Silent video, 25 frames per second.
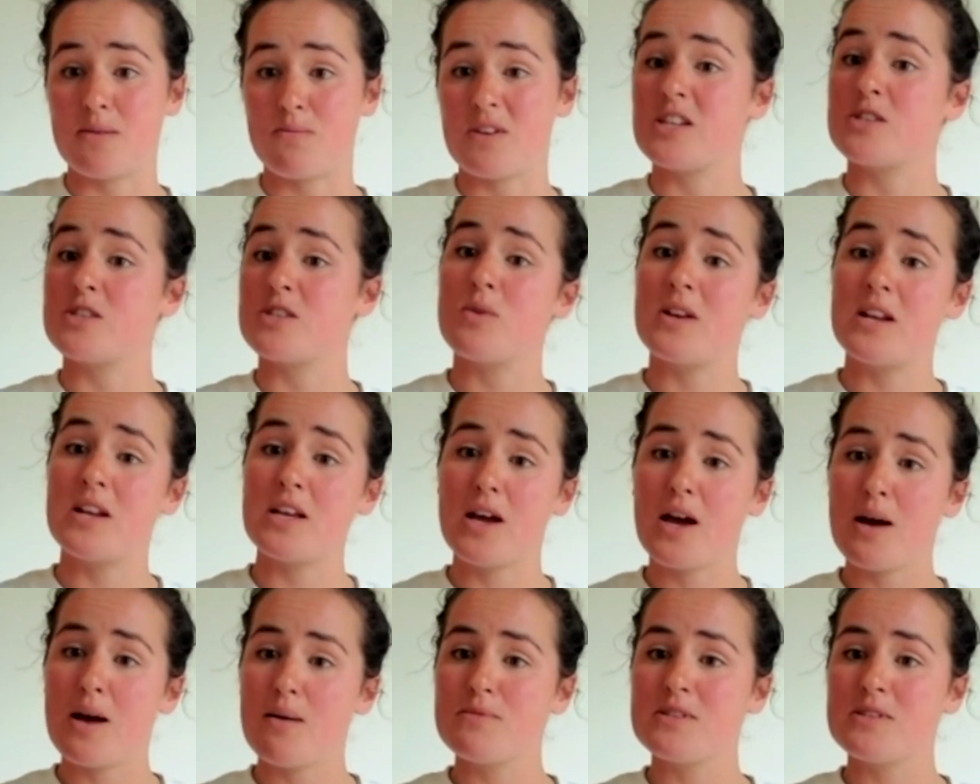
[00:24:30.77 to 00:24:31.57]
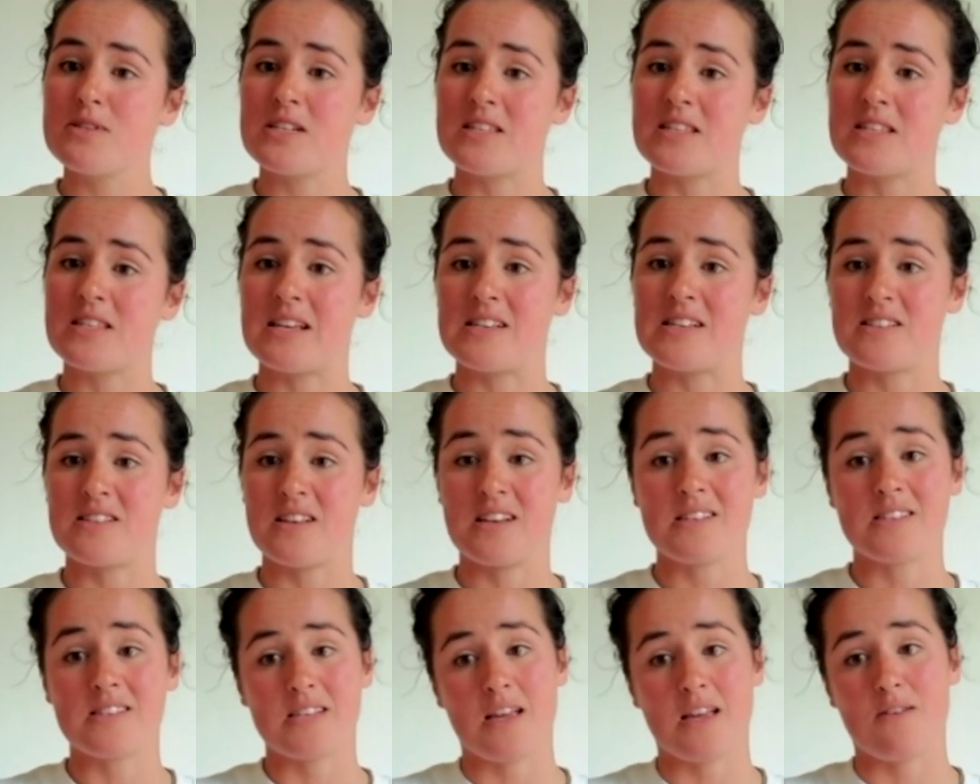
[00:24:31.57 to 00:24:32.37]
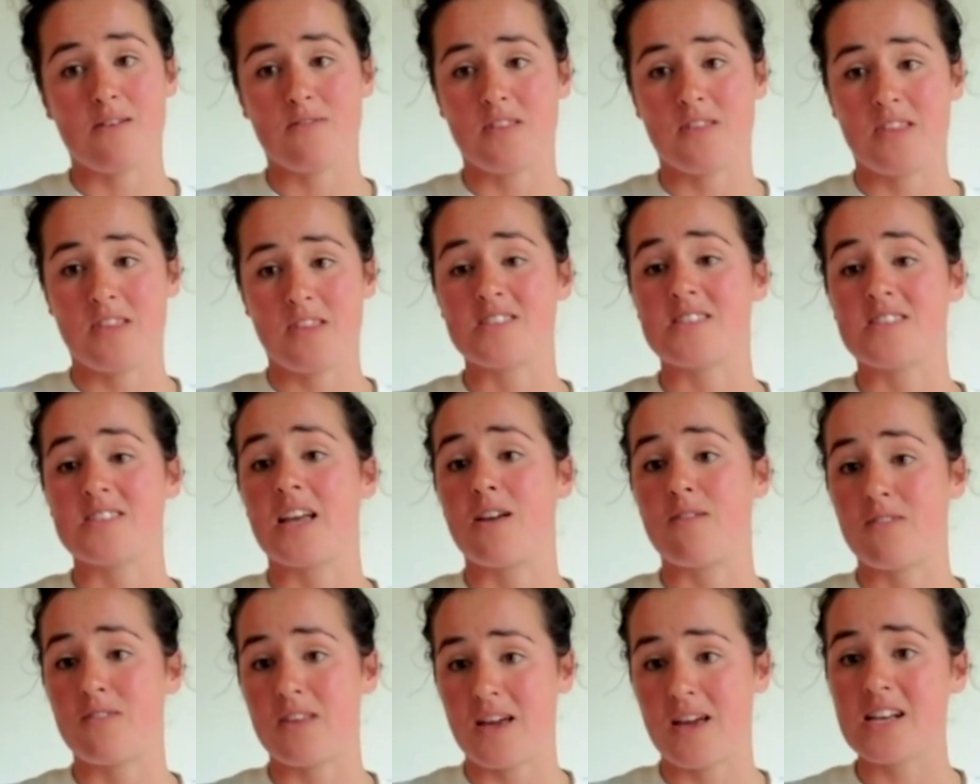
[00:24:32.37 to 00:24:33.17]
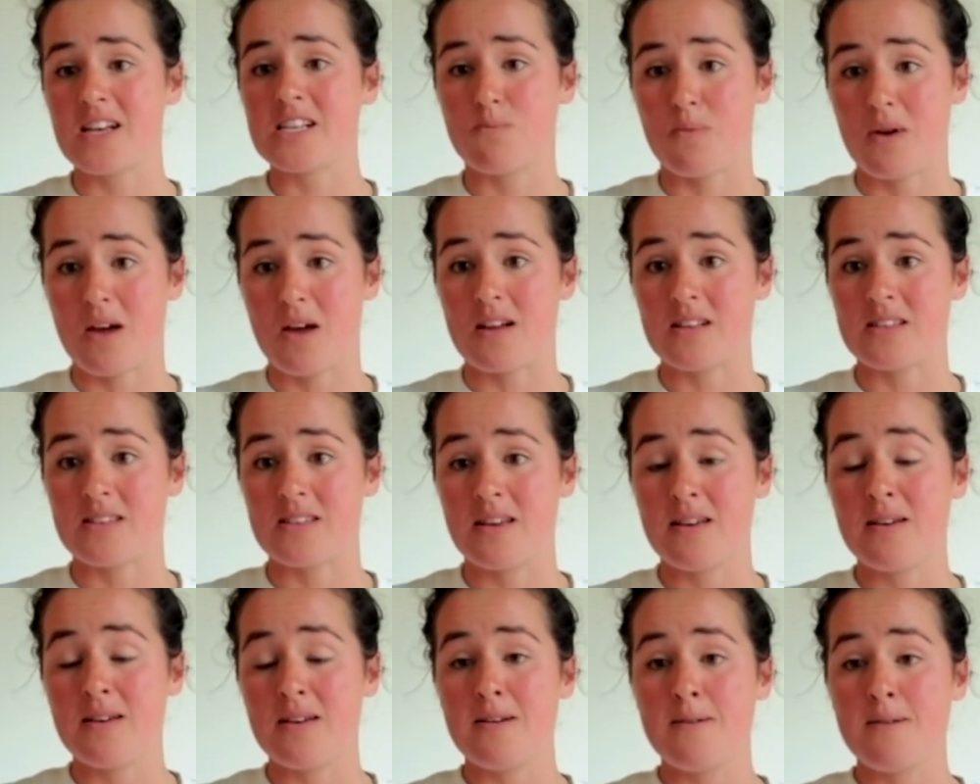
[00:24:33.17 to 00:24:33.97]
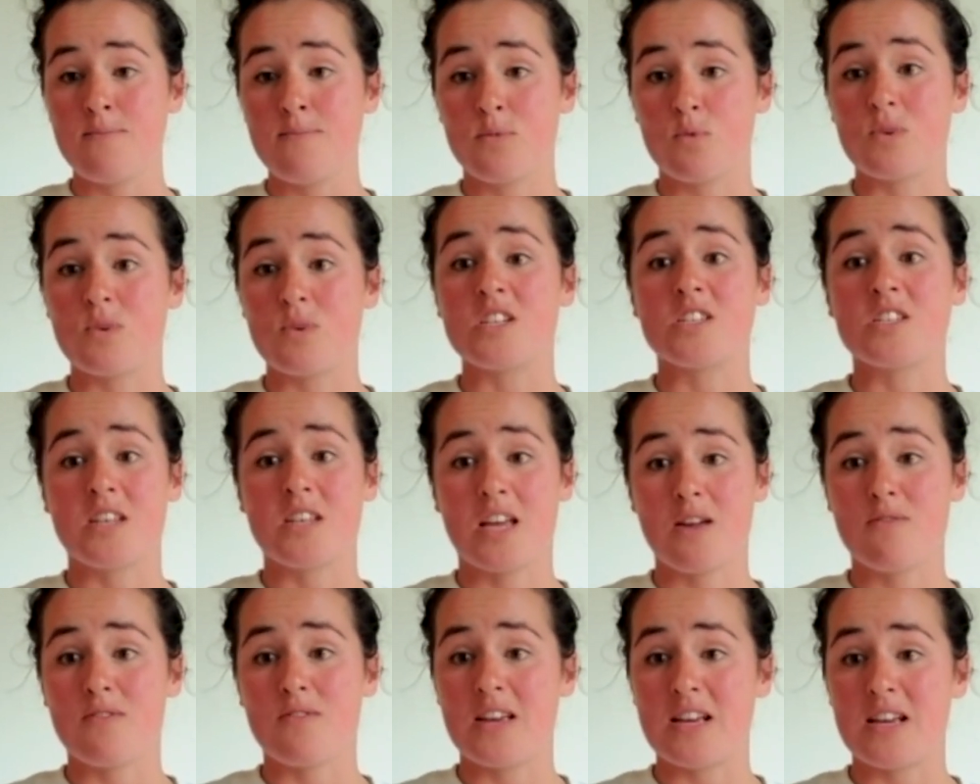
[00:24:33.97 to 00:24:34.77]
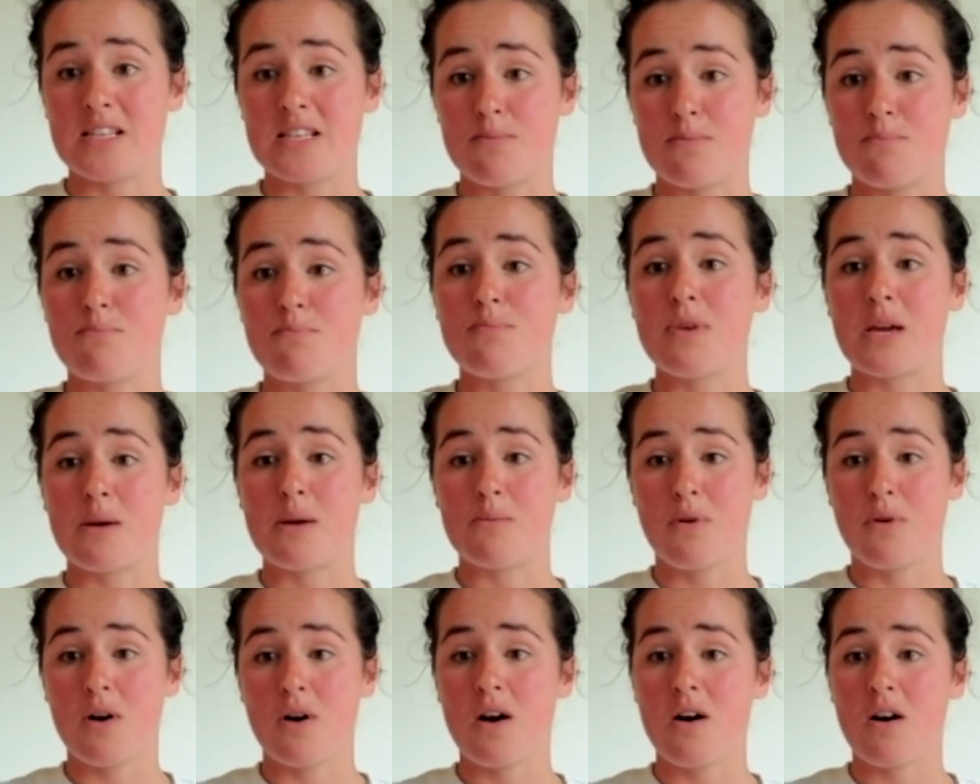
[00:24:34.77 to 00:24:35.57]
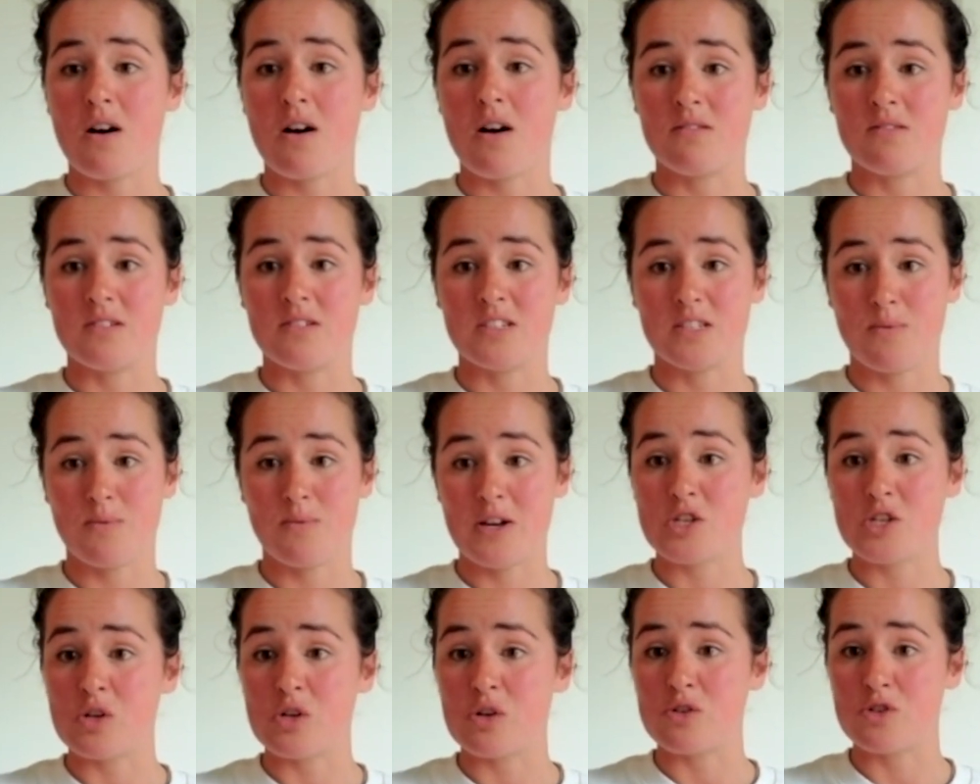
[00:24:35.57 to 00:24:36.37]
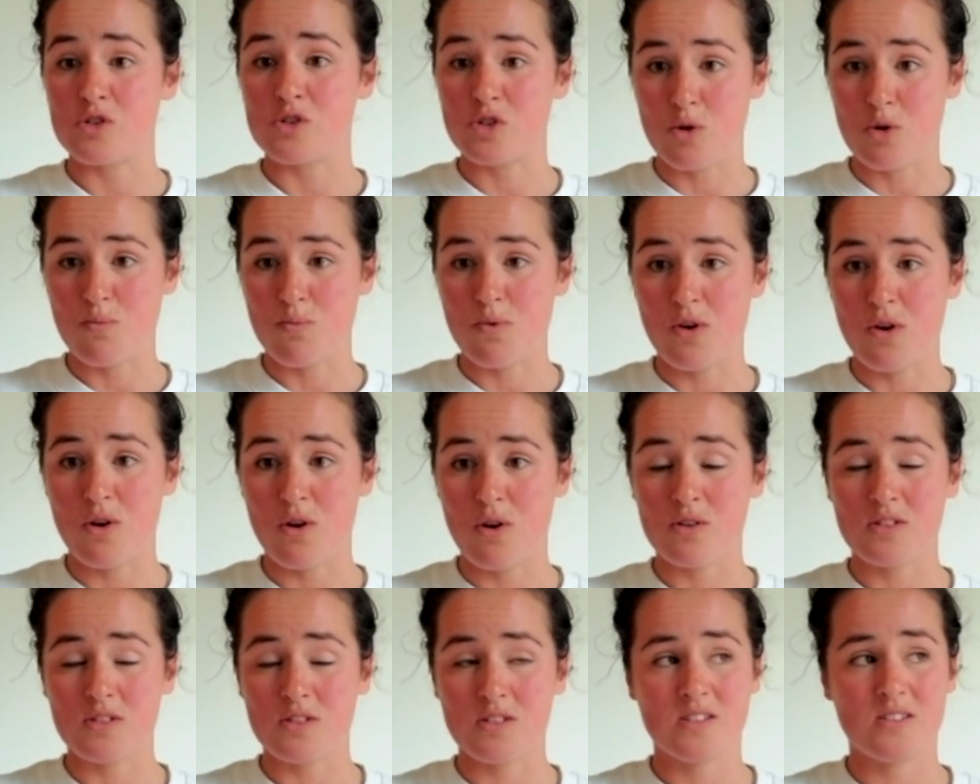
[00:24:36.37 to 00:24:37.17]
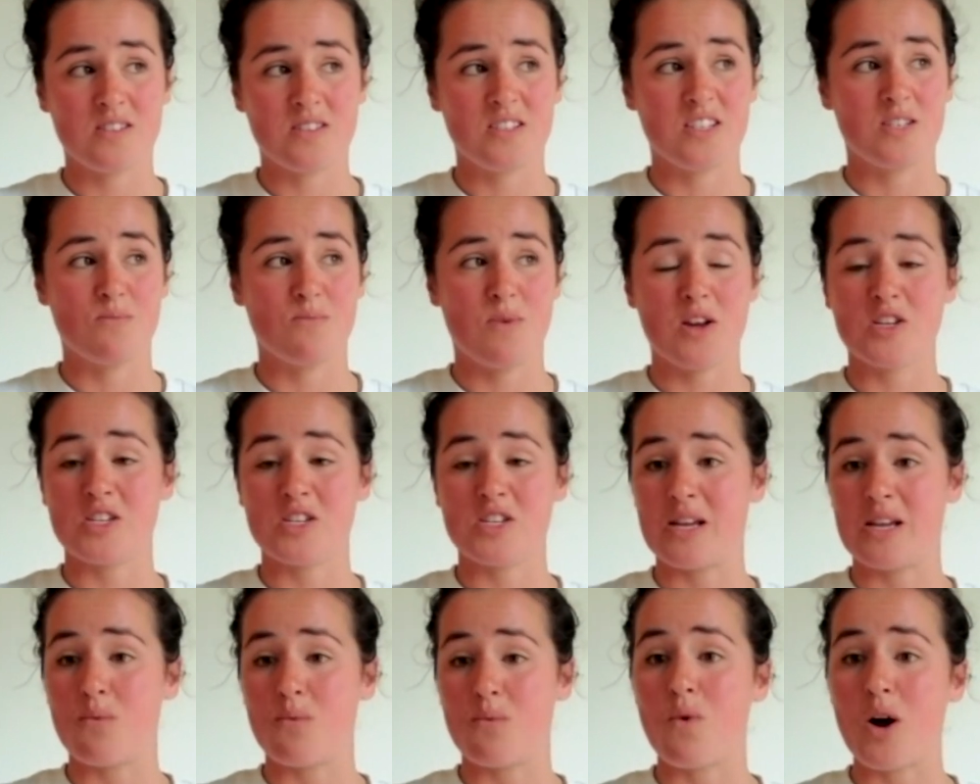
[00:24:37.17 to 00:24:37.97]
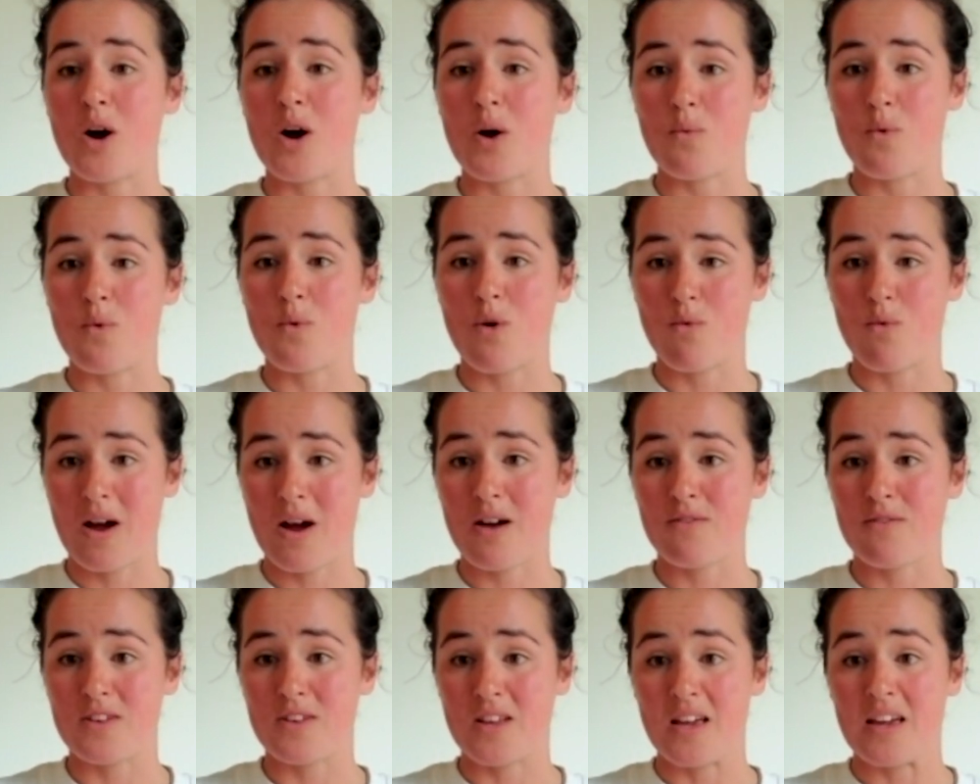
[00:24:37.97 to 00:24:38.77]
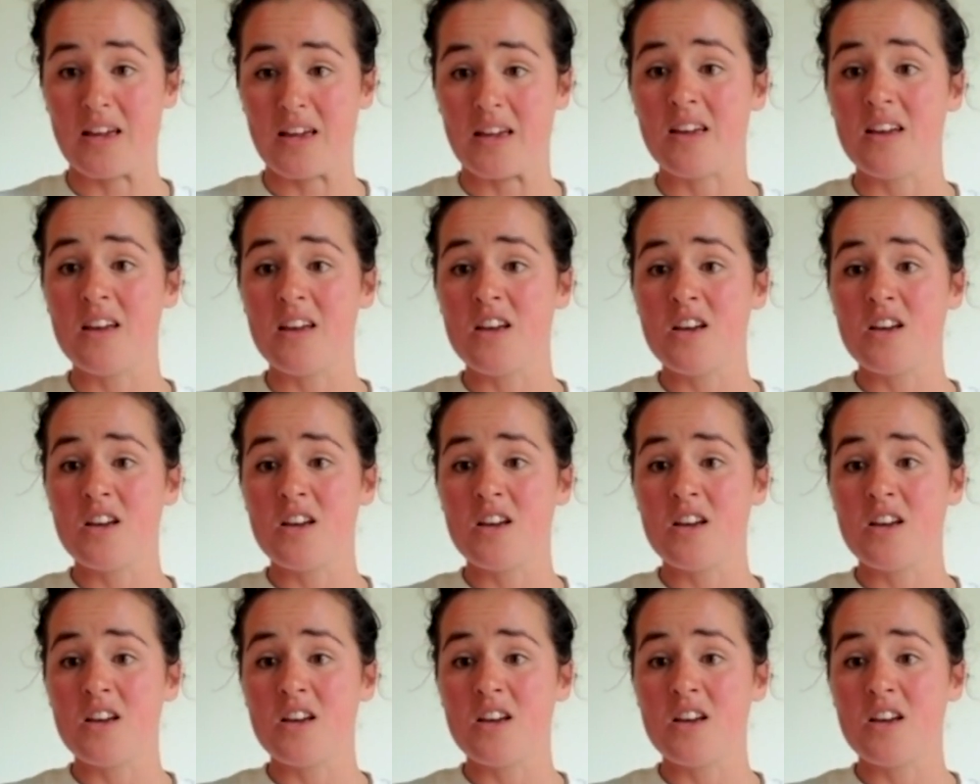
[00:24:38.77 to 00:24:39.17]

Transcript: Because when it comes to things like the safety aspect, which safety is a big part, especially on super yachts, especially in whitewater rafting,